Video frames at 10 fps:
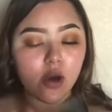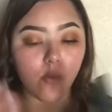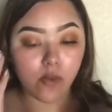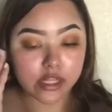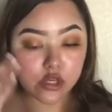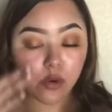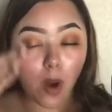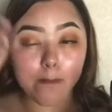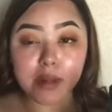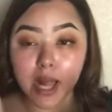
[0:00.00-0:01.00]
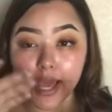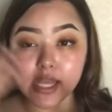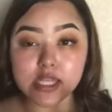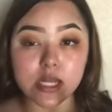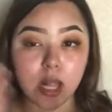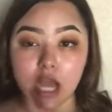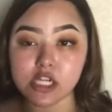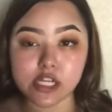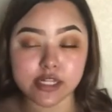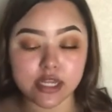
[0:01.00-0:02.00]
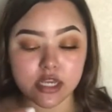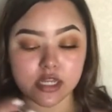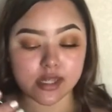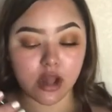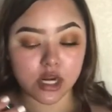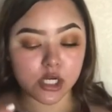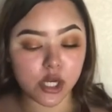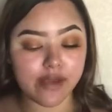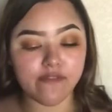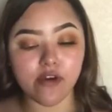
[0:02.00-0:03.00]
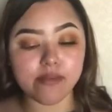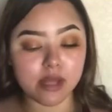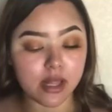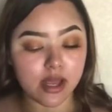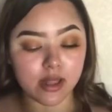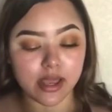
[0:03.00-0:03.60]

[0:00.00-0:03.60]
when you apply it to your lashes, it is not a dry formula.